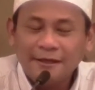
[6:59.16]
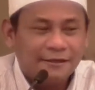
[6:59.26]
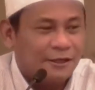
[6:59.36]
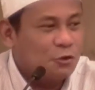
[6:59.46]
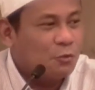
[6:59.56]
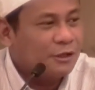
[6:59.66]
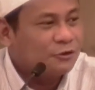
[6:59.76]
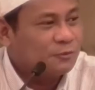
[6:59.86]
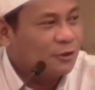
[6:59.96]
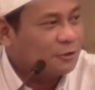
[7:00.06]
That you
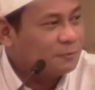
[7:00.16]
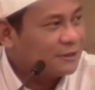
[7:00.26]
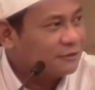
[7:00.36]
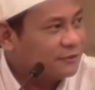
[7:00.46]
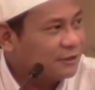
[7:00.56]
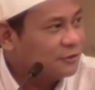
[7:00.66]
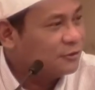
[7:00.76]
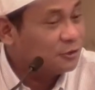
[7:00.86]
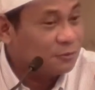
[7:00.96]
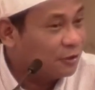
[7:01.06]
want to be on the path of Allah, you
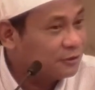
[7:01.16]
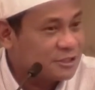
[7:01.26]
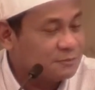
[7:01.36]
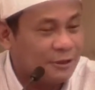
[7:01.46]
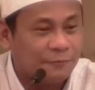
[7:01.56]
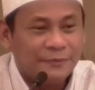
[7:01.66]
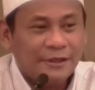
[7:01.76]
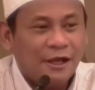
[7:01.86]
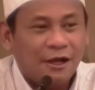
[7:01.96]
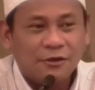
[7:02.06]
need to be honest about
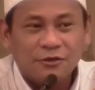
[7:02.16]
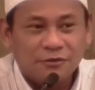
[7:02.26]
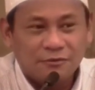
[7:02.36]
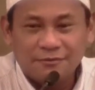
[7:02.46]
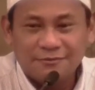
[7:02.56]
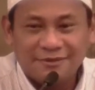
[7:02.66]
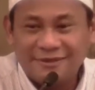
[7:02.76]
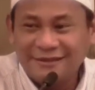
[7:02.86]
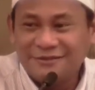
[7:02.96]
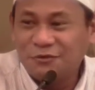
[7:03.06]

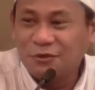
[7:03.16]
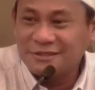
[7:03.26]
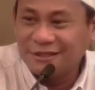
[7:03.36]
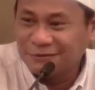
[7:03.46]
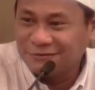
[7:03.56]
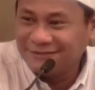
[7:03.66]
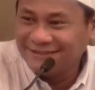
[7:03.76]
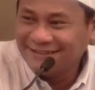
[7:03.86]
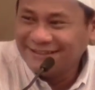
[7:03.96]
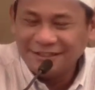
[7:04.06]
things to yourself,
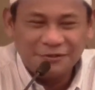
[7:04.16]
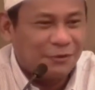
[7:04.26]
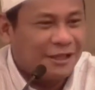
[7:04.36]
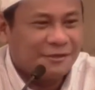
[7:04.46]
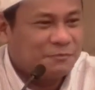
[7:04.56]
to other